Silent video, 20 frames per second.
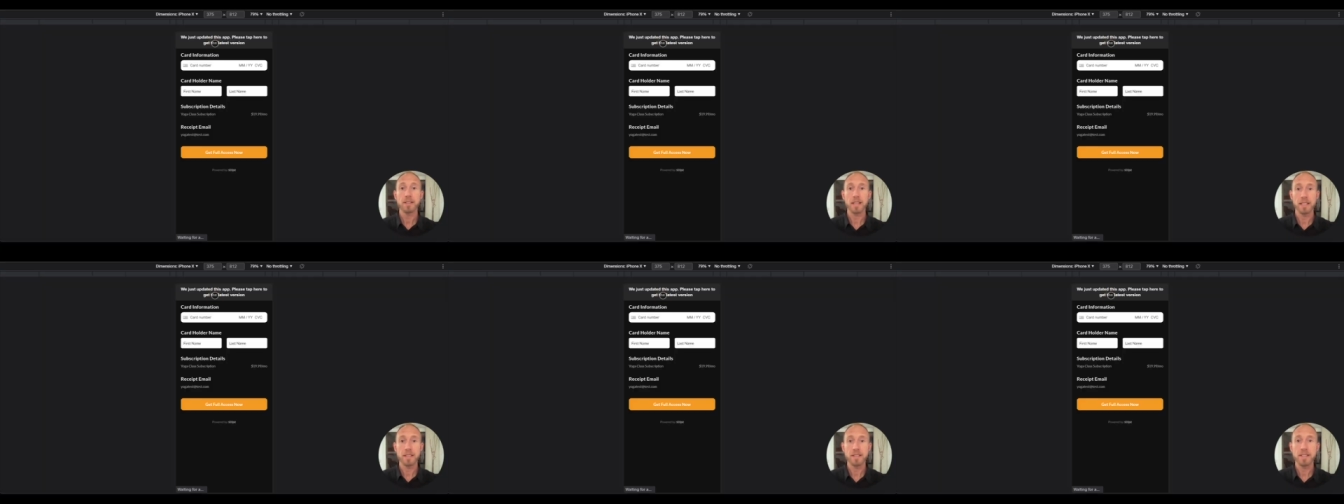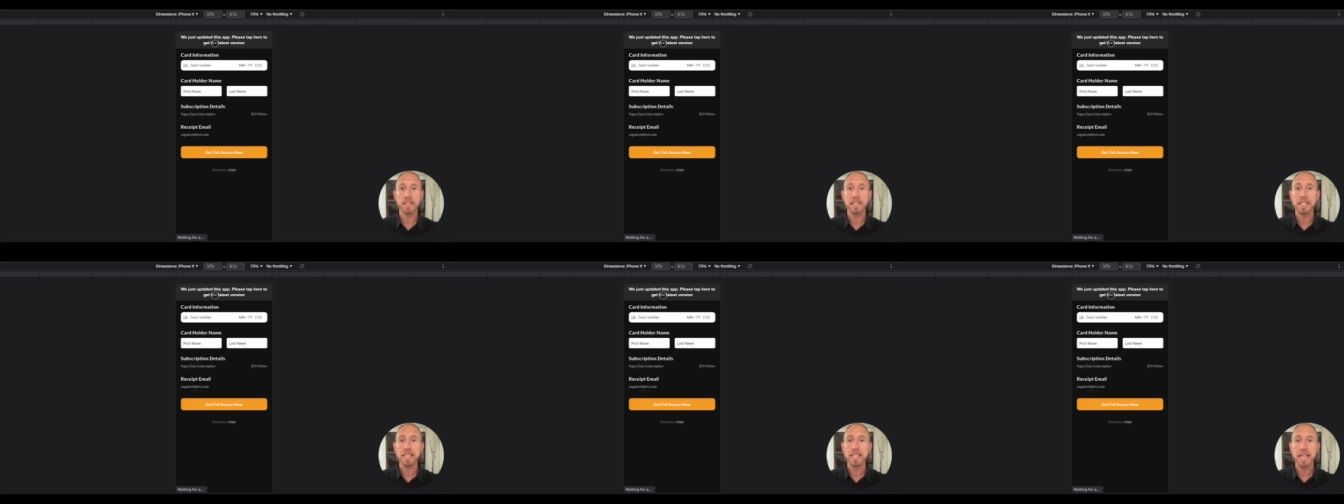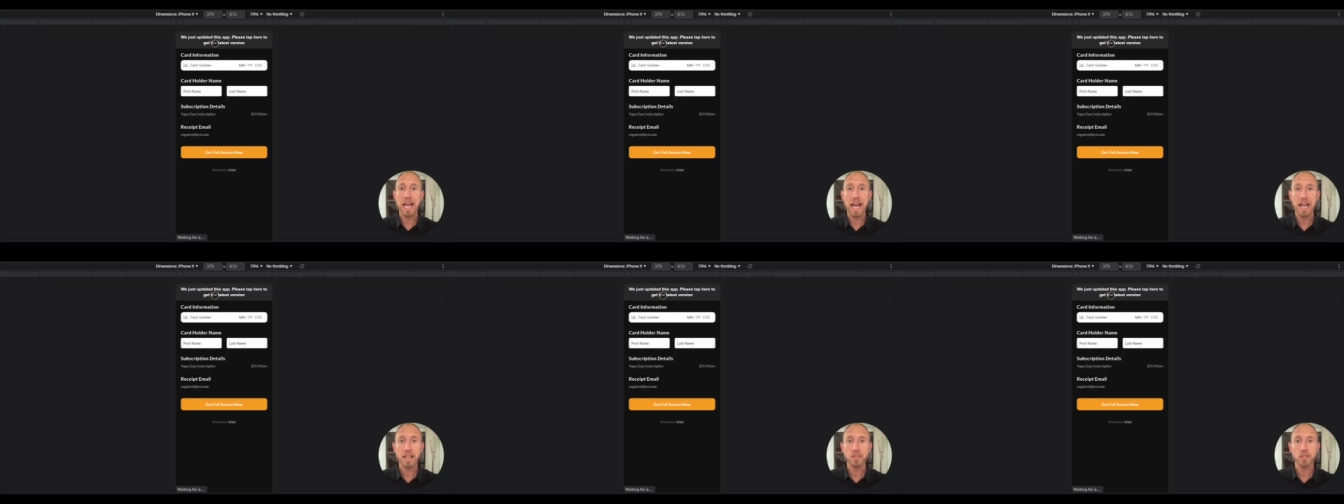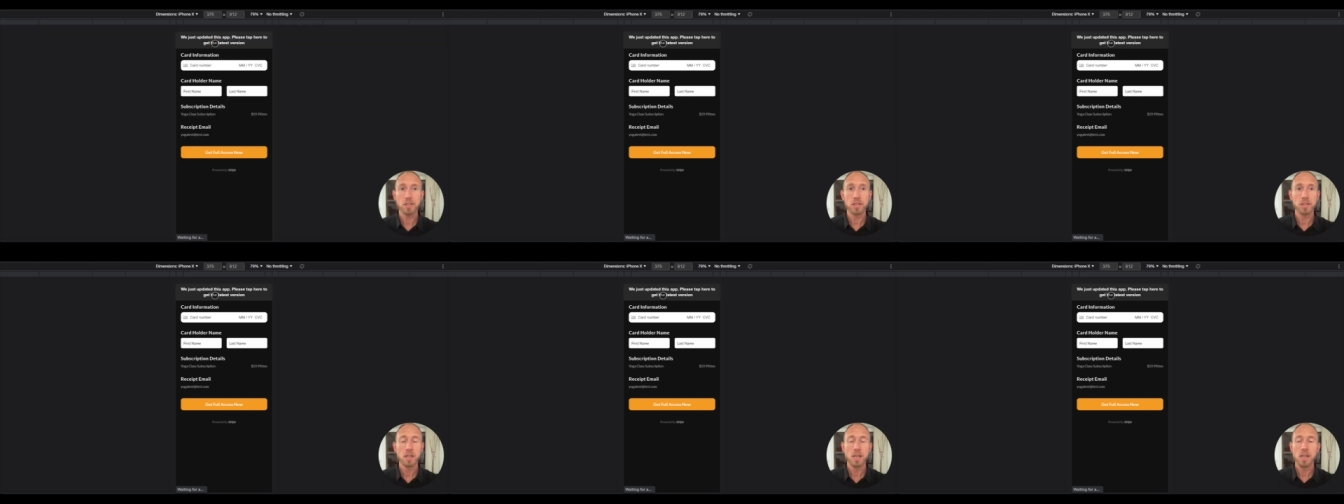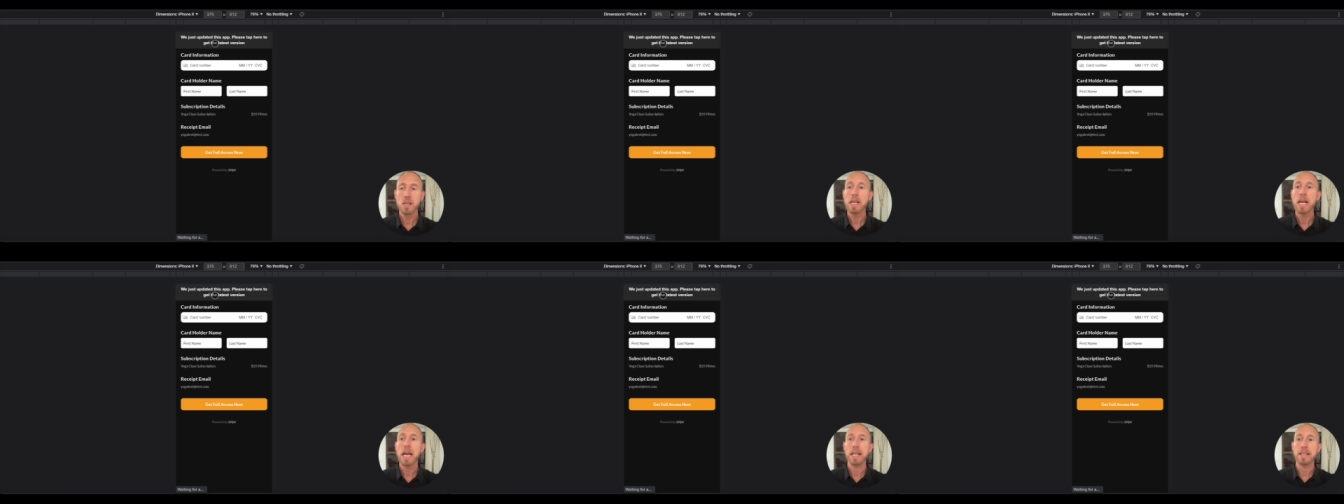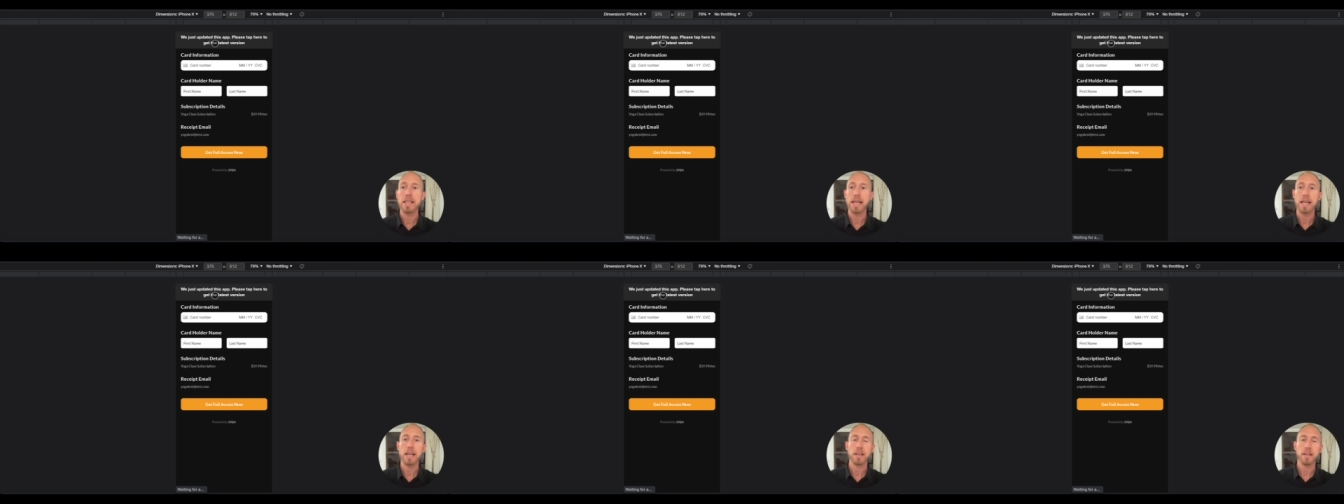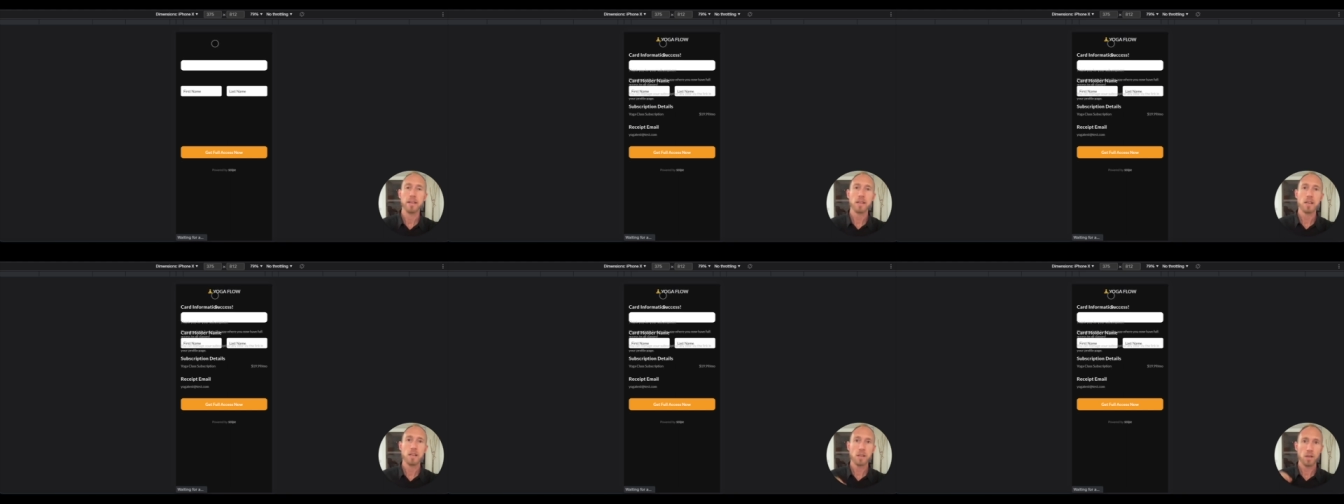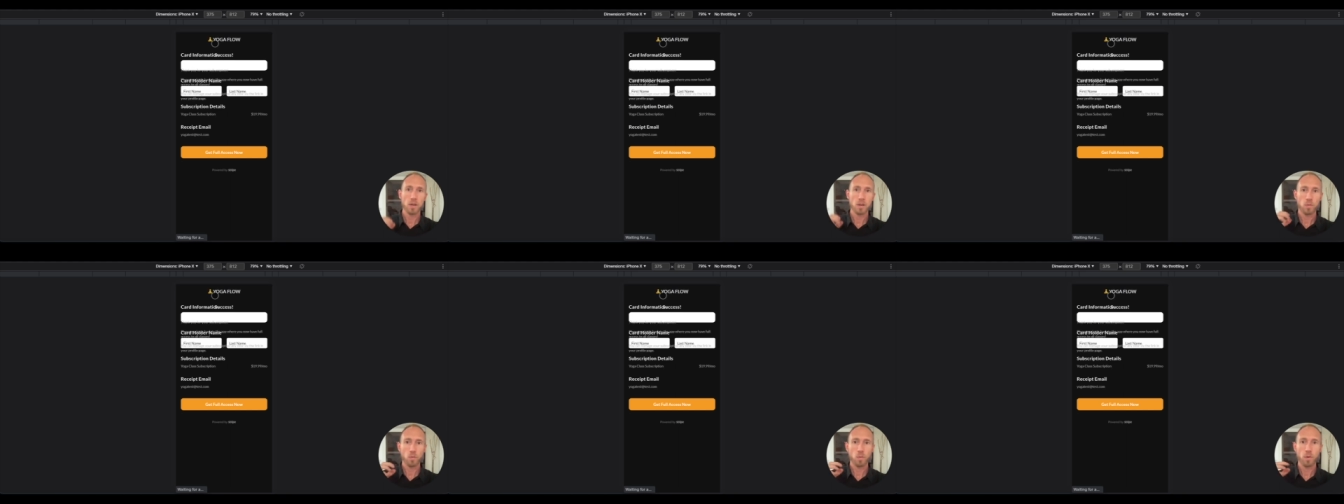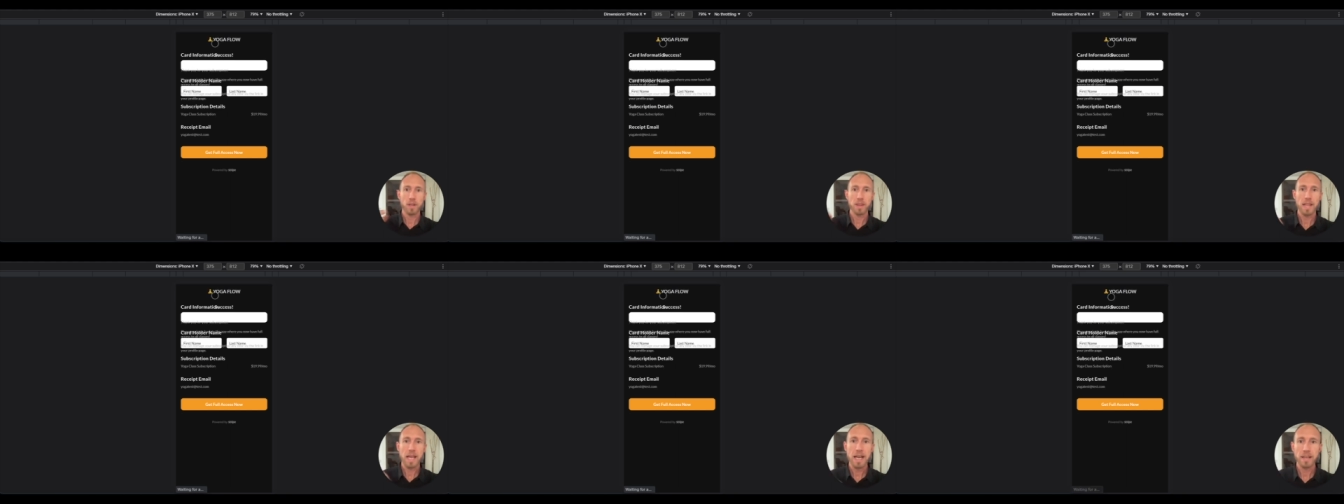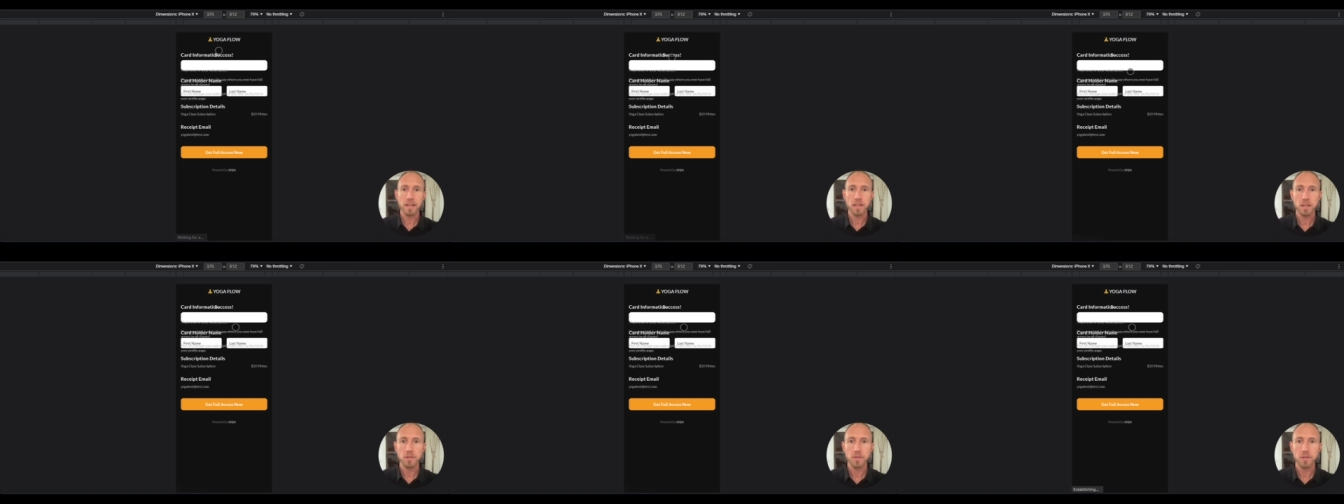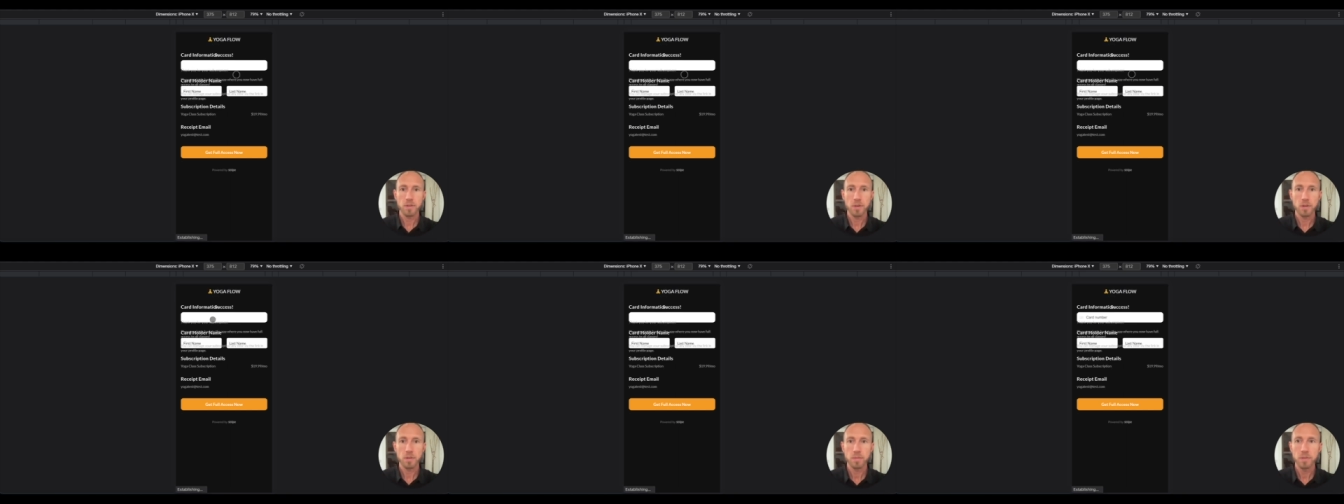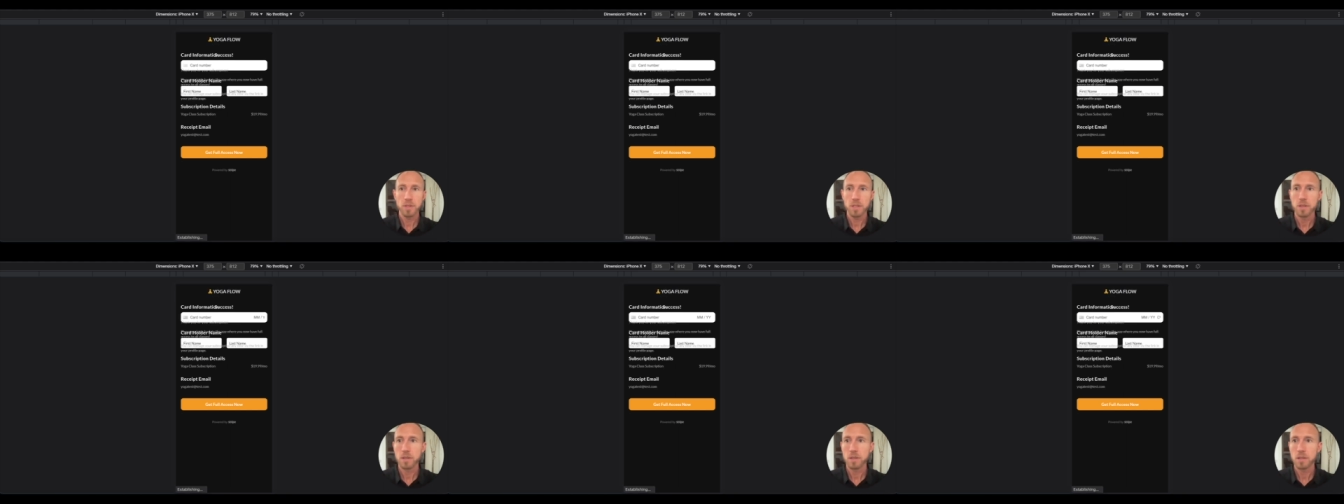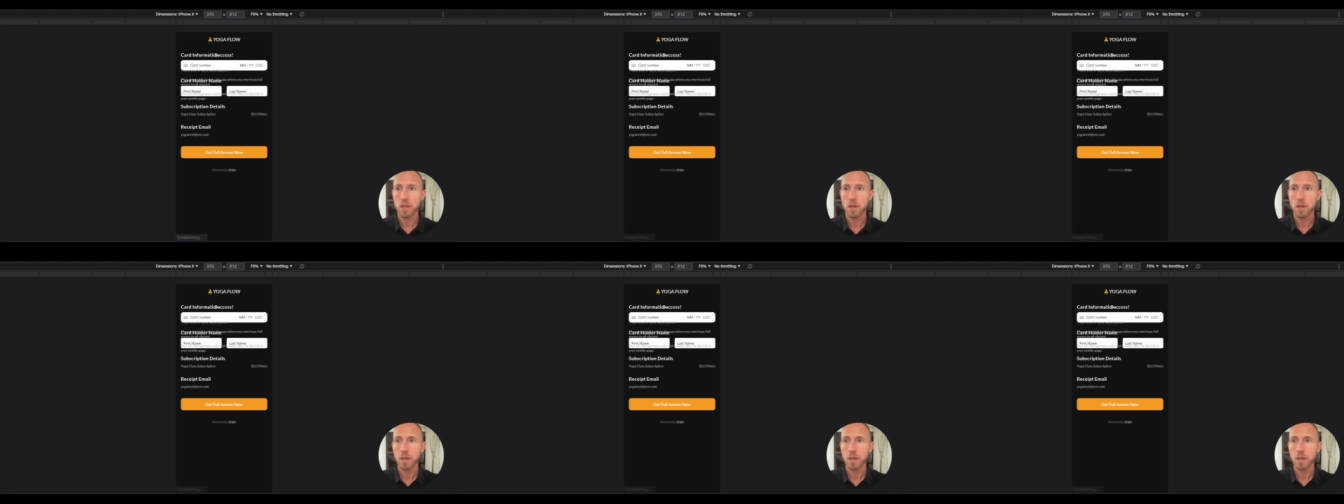Let's see it in action and then with that confirmed, oh